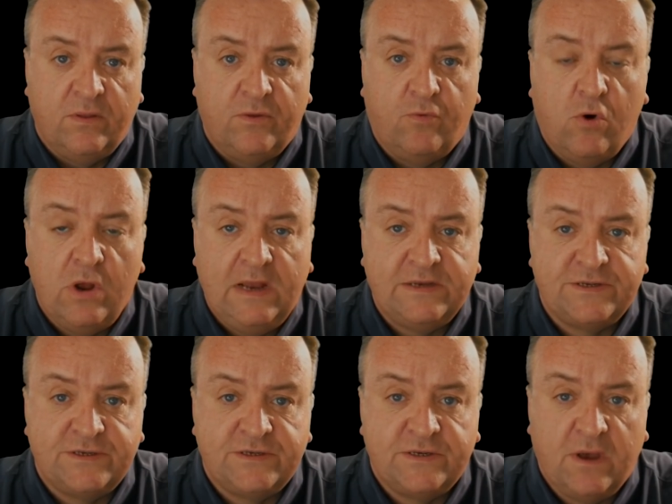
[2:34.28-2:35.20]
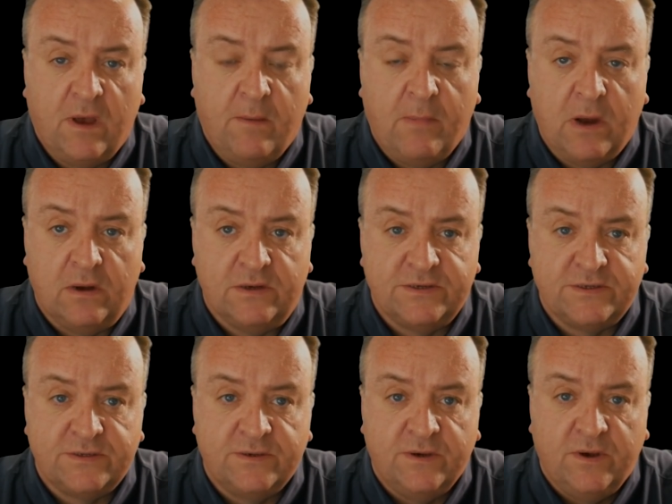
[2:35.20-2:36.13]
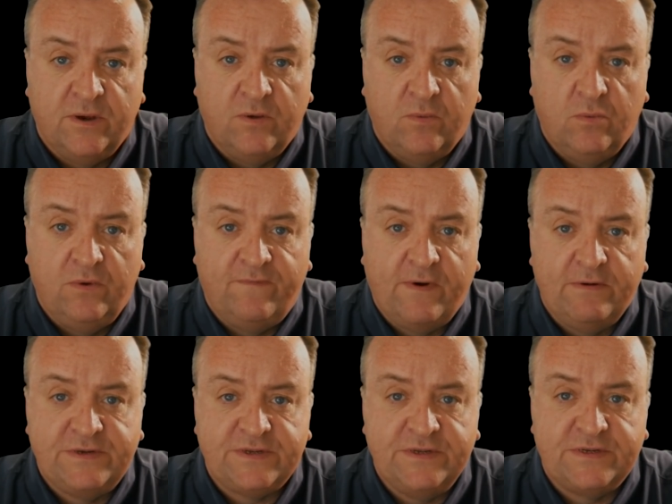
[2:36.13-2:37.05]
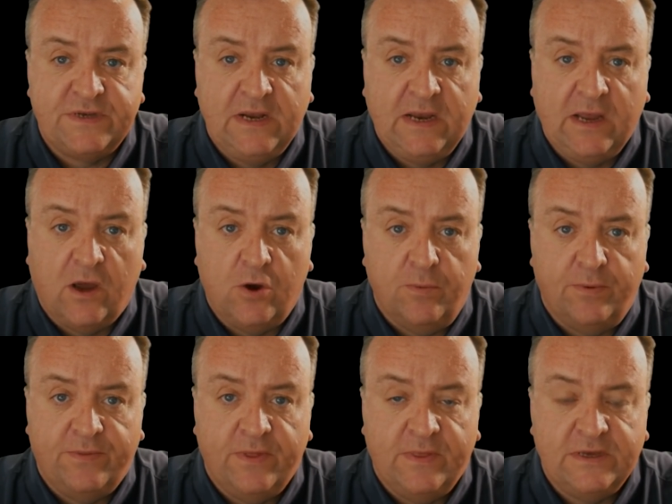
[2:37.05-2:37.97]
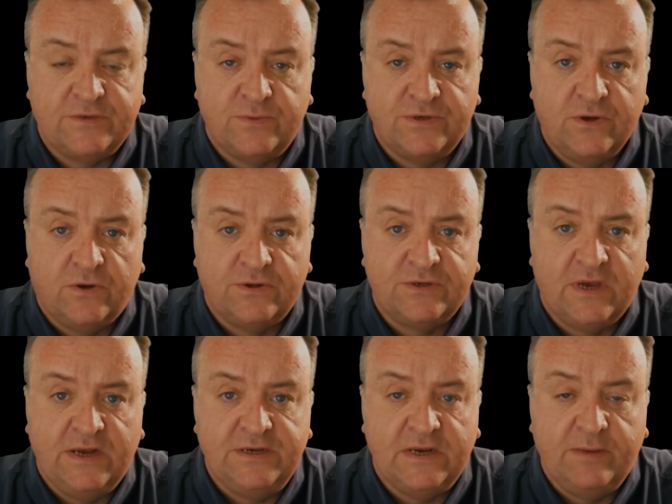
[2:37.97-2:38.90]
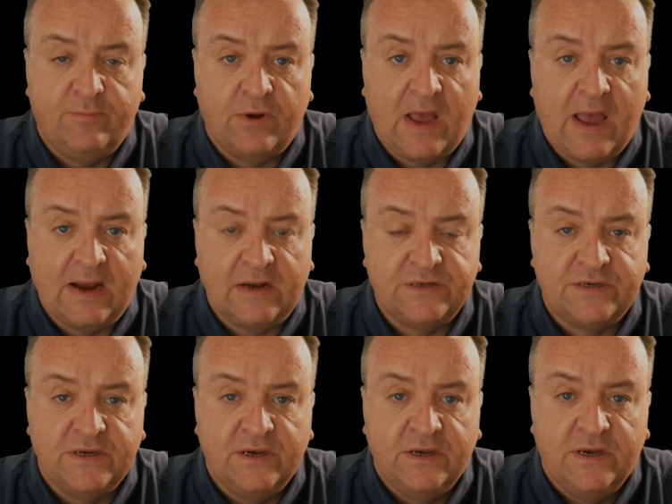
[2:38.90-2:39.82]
The Royalists among us would very sincerely hope that this was not a deliberate act